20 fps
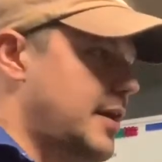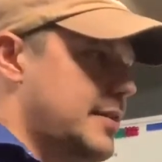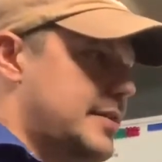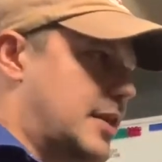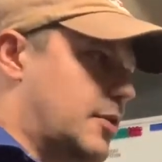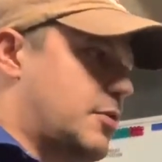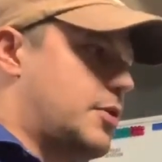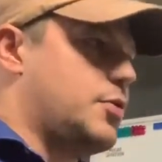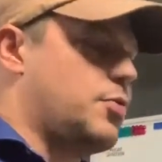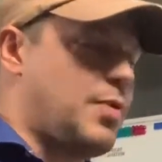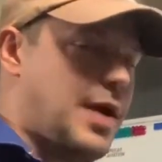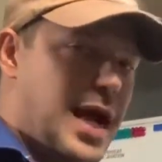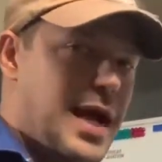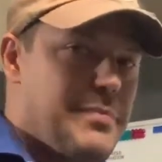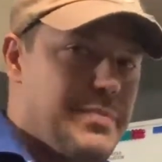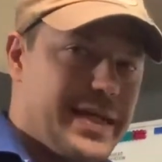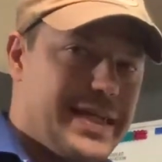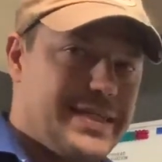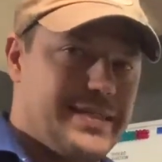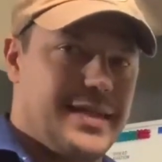Now,
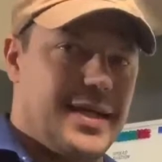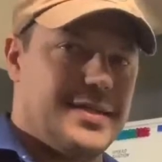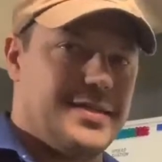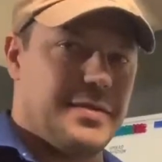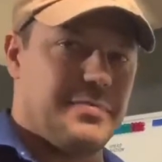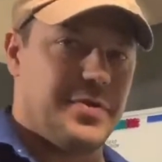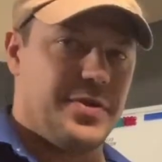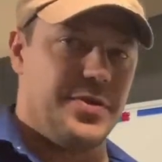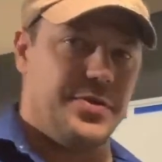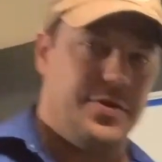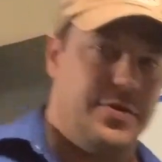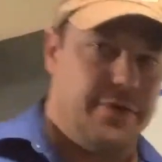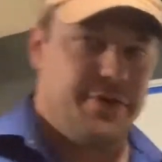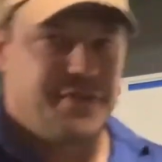crabbing is not something you do.